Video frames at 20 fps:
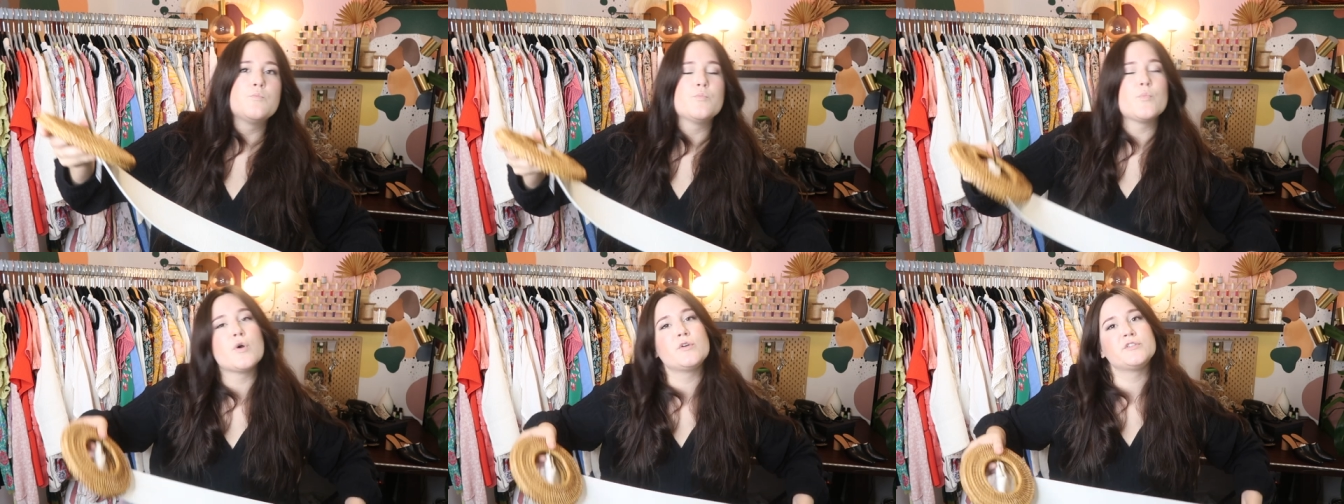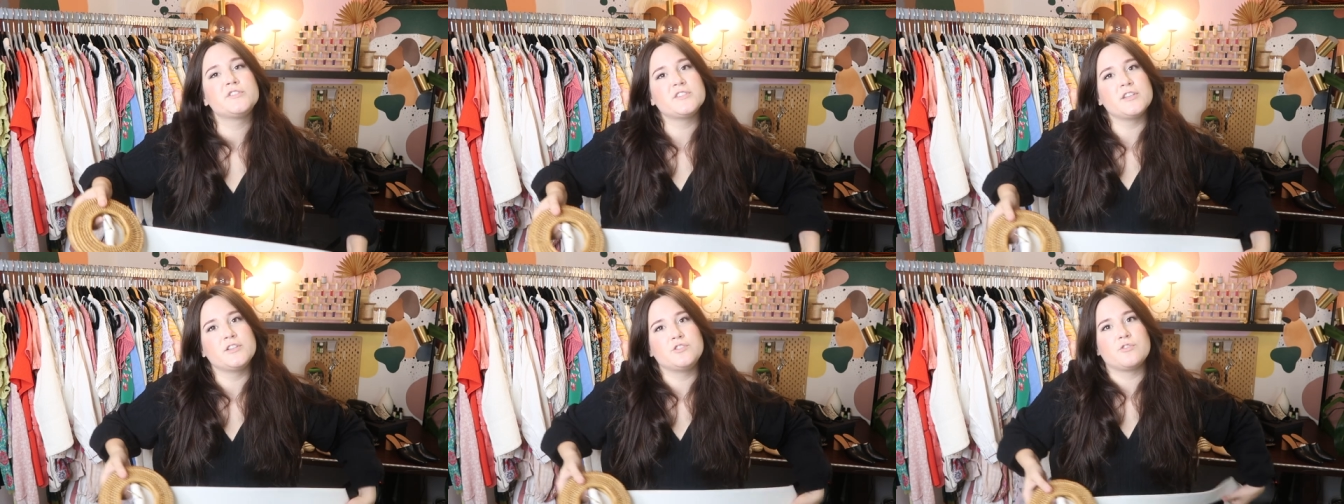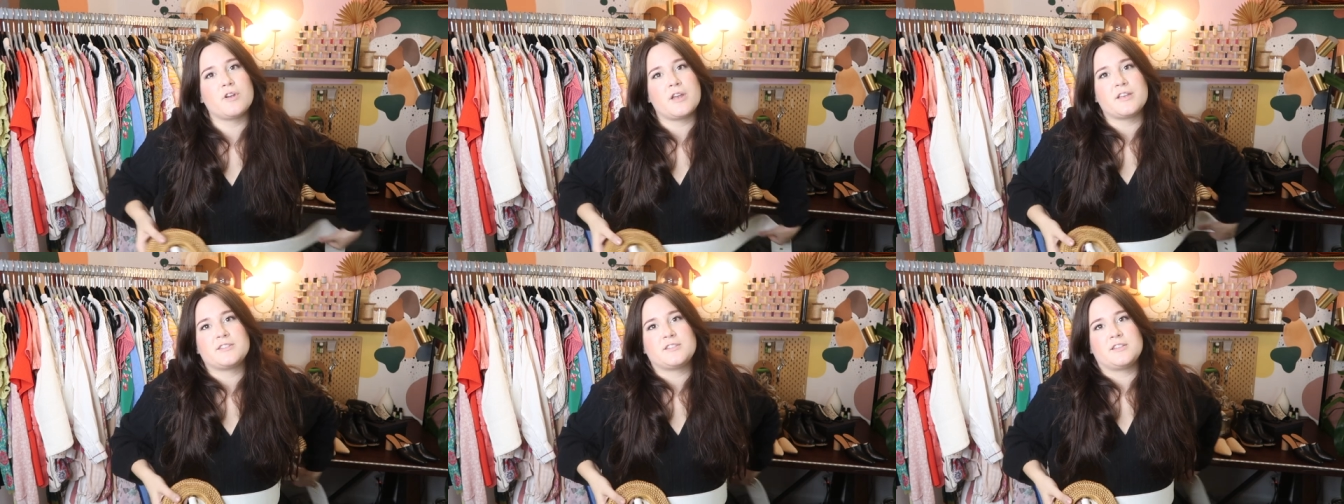mostly
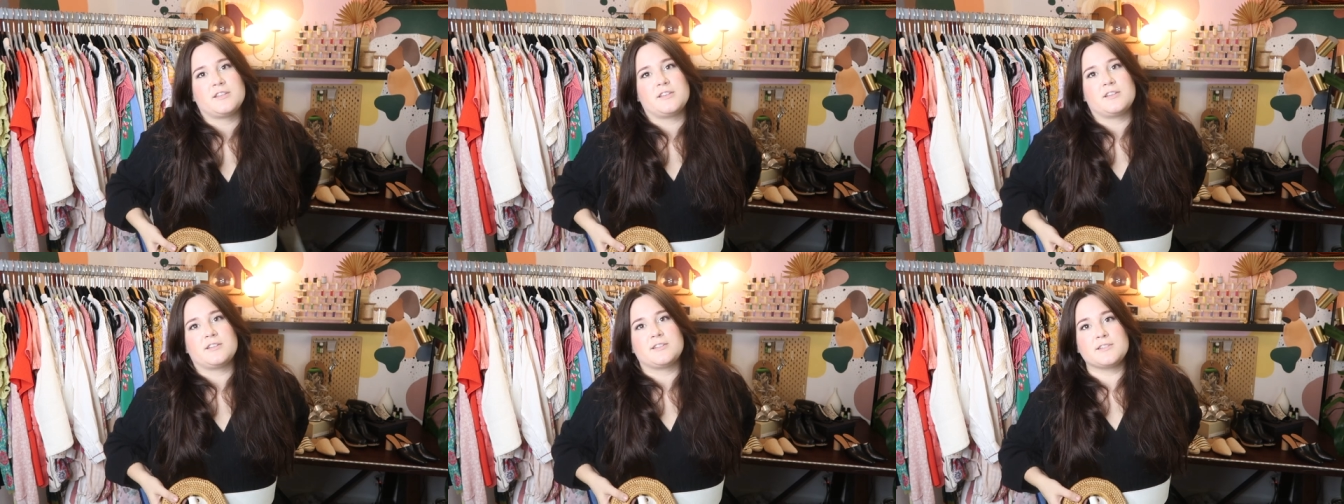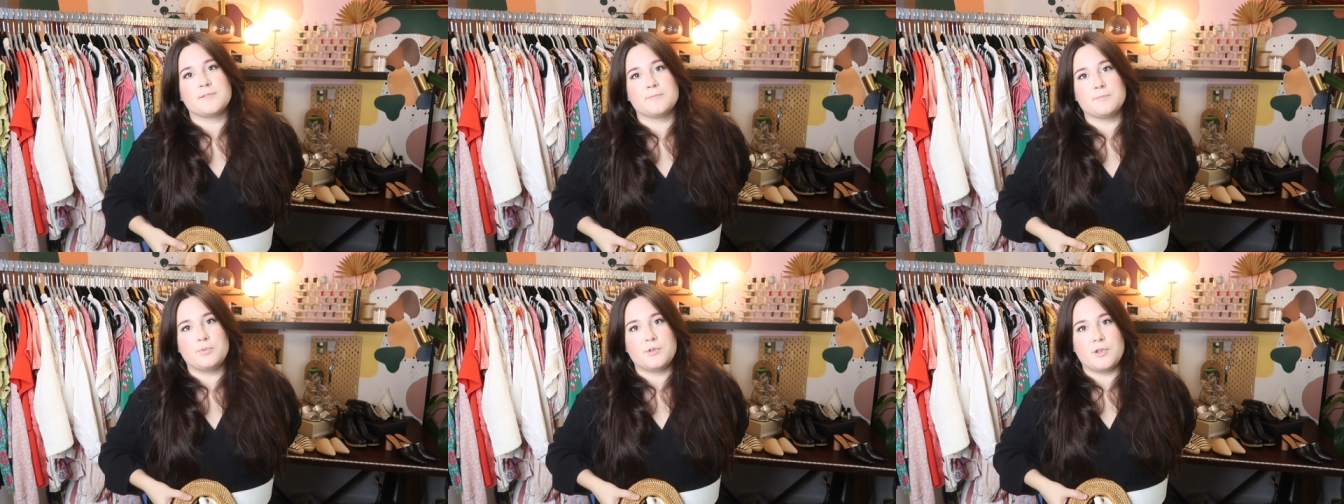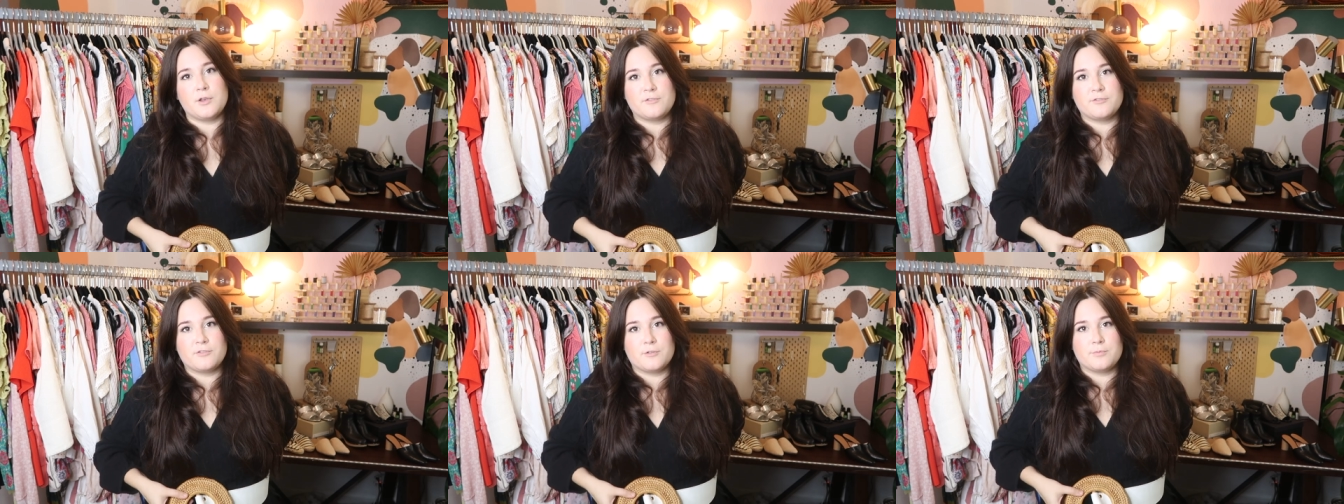dresses,
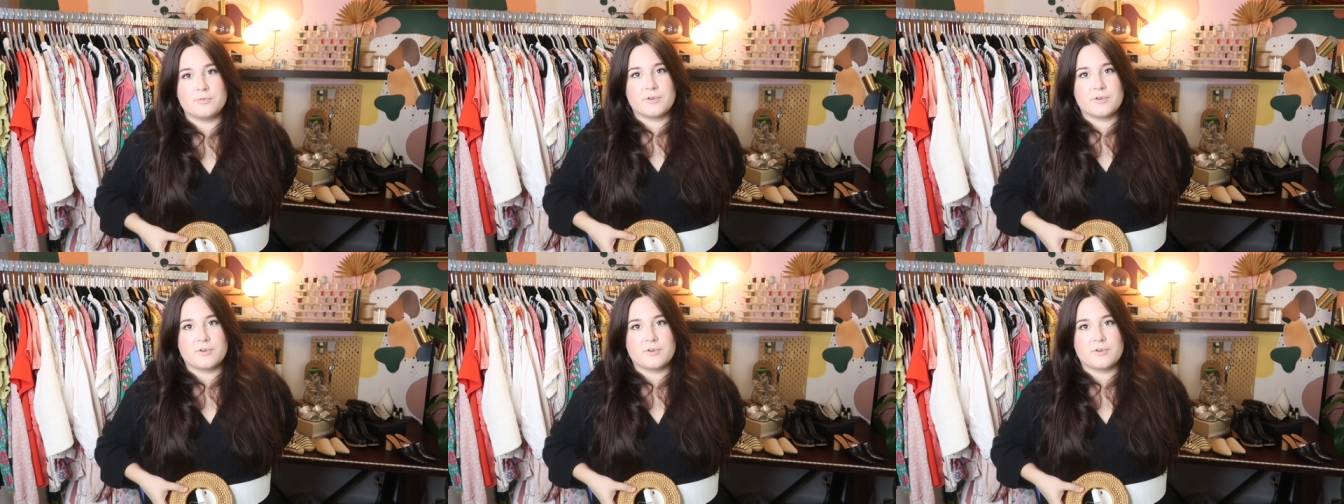beautiful